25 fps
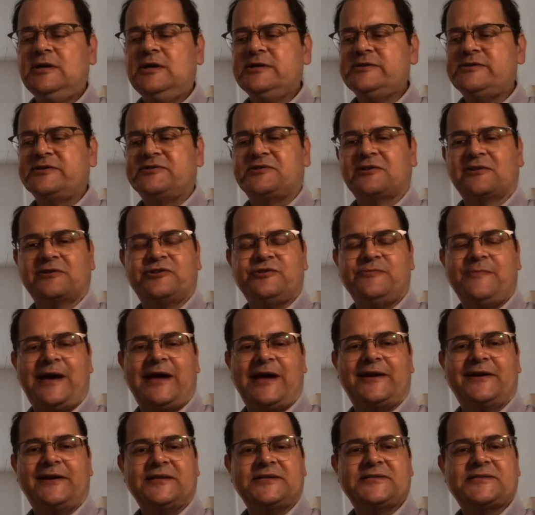digital
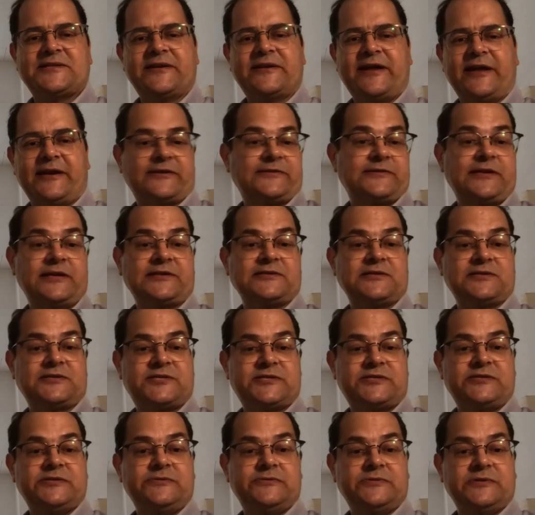humanities that had 12
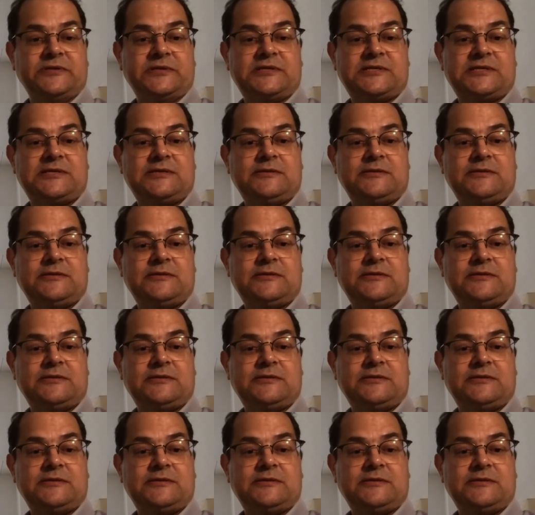students.